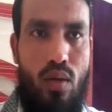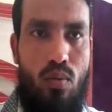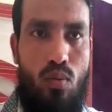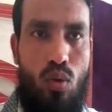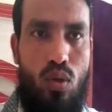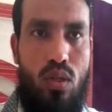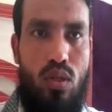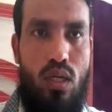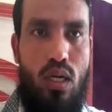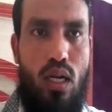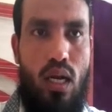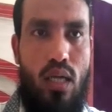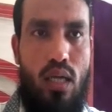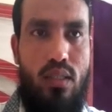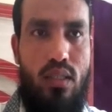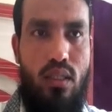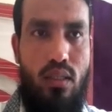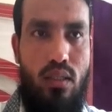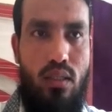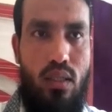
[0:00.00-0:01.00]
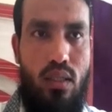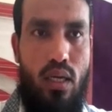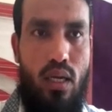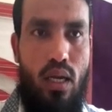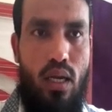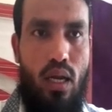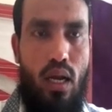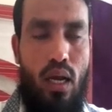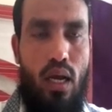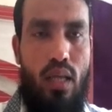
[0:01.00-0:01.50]
both the glasses,
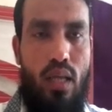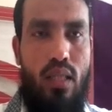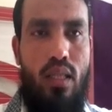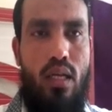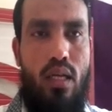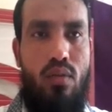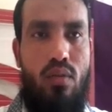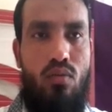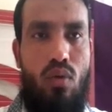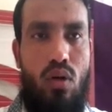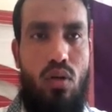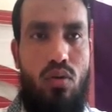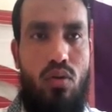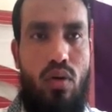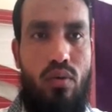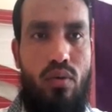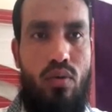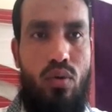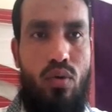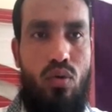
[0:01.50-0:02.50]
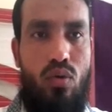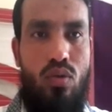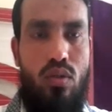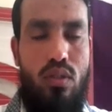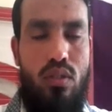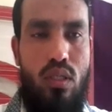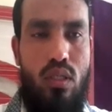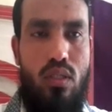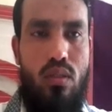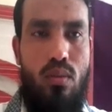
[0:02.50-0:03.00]
and then what you to do,
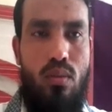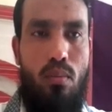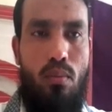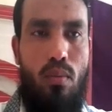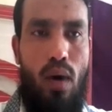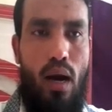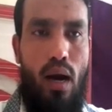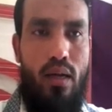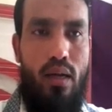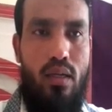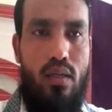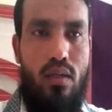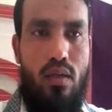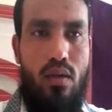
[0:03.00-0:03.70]
just mark